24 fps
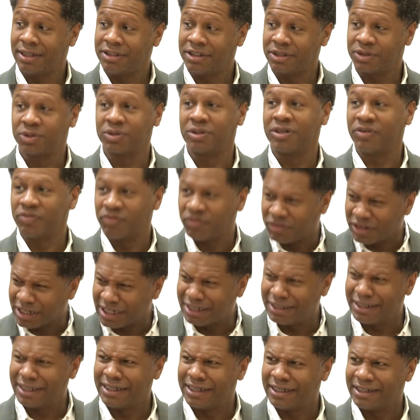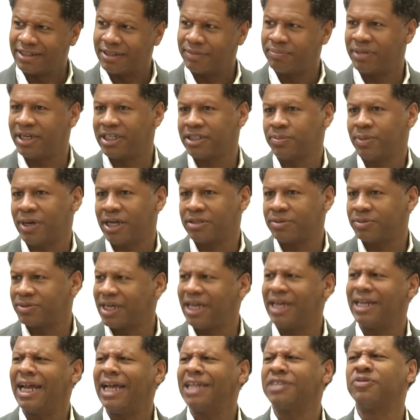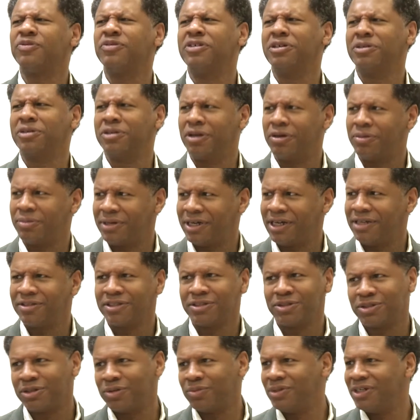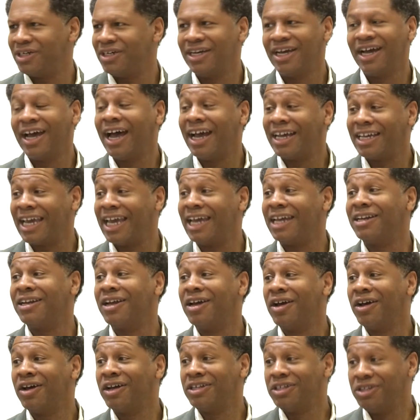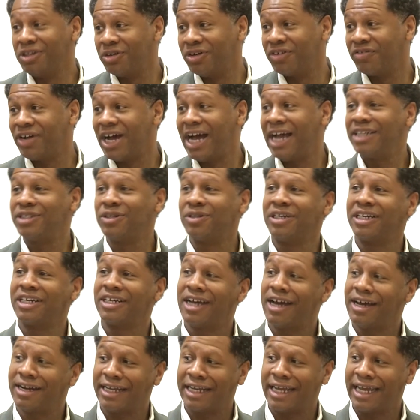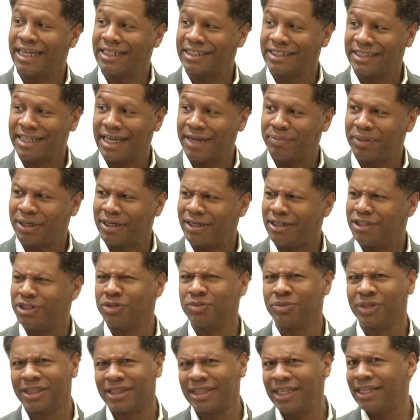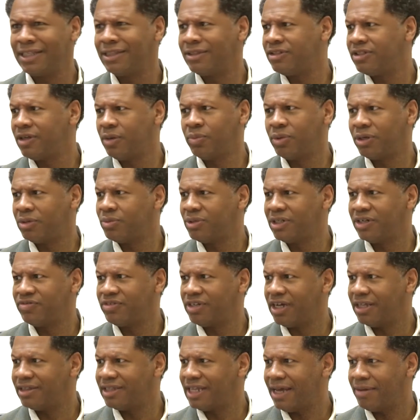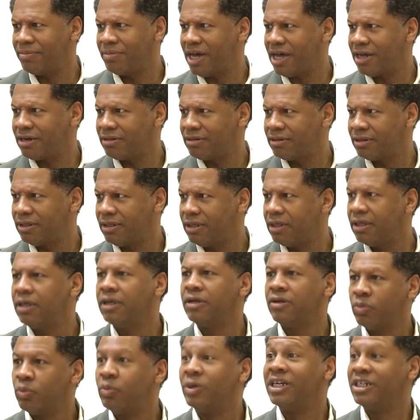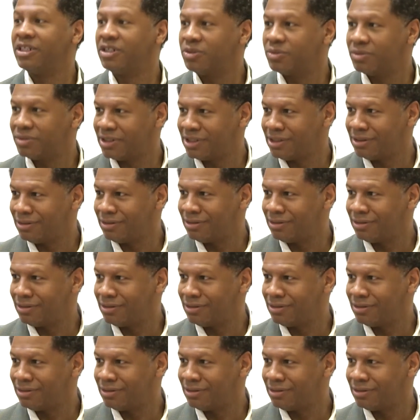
To sort of really get the best possible care. That's real global health. And so we're, again, U of I is on the cutting edge of that, because you would think someone would have done that model. We're doing it.